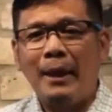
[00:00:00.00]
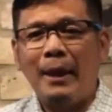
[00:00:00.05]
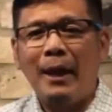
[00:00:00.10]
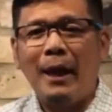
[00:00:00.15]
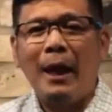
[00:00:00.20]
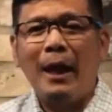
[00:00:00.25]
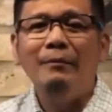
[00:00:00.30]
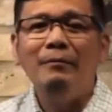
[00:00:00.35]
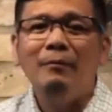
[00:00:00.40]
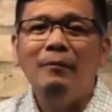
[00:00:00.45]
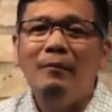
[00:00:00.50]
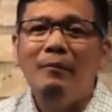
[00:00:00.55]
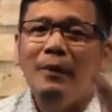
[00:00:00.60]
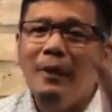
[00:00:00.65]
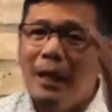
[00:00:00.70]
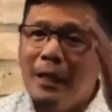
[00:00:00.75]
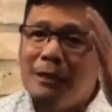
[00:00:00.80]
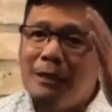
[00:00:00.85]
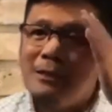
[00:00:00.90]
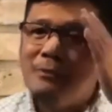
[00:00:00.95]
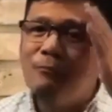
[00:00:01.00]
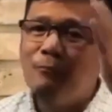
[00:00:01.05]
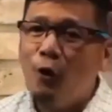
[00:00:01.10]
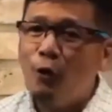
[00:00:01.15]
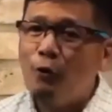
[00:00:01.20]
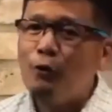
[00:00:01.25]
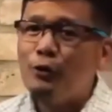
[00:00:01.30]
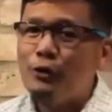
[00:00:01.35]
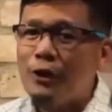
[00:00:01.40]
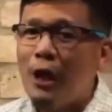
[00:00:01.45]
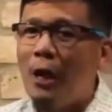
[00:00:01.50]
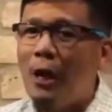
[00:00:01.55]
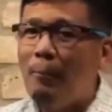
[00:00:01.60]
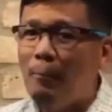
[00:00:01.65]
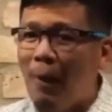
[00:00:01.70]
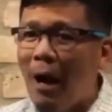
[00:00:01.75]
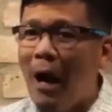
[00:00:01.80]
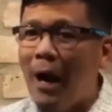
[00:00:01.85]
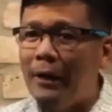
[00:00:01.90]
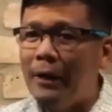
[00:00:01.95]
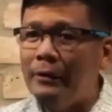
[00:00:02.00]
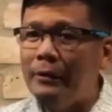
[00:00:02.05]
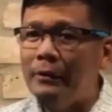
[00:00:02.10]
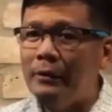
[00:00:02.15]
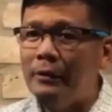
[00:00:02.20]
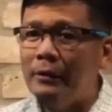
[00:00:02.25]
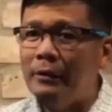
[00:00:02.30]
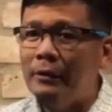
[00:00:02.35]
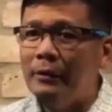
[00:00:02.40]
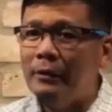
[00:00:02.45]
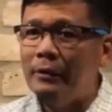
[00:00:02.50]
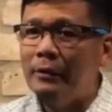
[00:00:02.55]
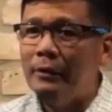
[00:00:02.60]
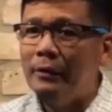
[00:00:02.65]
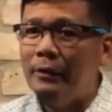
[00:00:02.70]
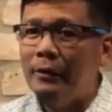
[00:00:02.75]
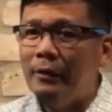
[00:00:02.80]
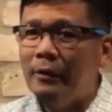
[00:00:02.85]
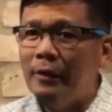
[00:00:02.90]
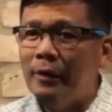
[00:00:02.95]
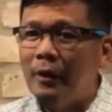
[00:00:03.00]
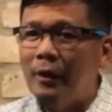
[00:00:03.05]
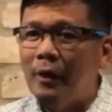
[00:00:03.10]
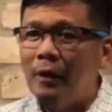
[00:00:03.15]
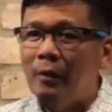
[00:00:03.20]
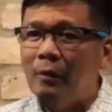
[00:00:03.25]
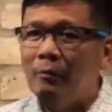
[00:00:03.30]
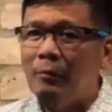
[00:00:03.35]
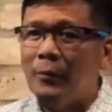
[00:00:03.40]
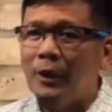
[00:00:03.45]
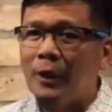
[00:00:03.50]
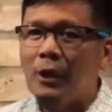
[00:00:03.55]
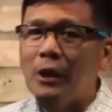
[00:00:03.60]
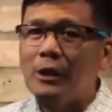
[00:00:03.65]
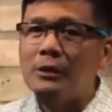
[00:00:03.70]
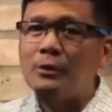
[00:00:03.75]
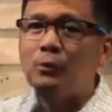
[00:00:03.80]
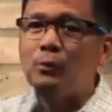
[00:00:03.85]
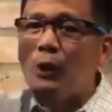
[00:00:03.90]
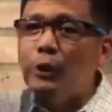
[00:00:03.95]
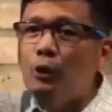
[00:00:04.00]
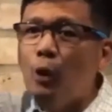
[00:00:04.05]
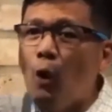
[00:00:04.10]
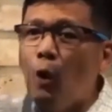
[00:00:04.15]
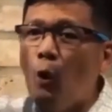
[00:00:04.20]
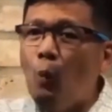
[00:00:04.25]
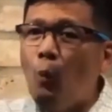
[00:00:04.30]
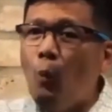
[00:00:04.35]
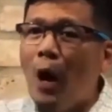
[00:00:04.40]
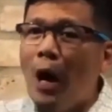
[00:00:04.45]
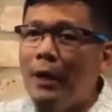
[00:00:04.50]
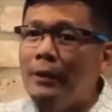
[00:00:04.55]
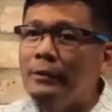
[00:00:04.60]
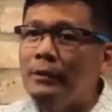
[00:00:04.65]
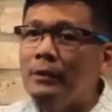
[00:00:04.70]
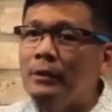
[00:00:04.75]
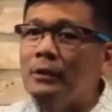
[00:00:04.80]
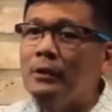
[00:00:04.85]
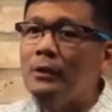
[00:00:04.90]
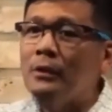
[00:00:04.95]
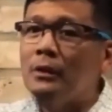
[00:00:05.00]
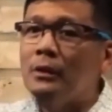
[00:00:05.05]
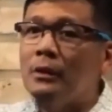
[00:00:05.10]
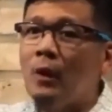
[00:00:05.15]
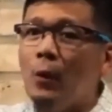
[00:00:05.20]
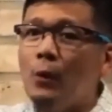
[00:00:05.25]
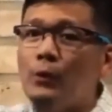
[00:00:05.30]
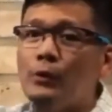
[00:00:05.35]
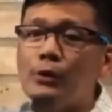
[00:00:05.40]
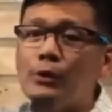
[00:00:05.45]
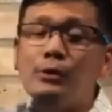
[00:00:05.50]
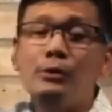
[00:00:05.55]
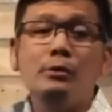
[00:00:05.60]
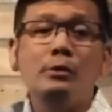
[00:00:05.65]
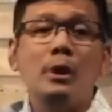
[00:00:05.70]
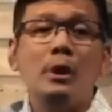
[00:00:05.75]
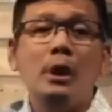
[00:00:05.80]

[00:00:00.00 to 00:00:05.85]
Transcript: And let's focus our mind, because we don't want this